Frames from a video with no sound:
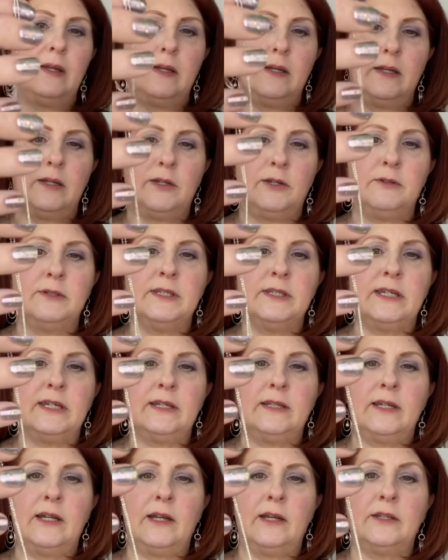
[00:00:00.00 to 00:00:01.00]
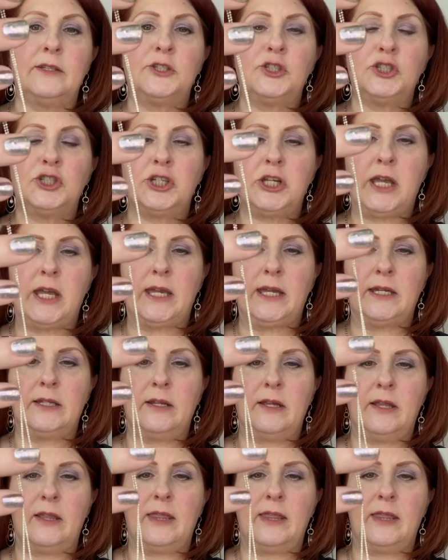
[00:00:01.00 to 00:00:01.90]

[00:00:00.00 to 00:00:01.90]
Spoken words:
you need a chain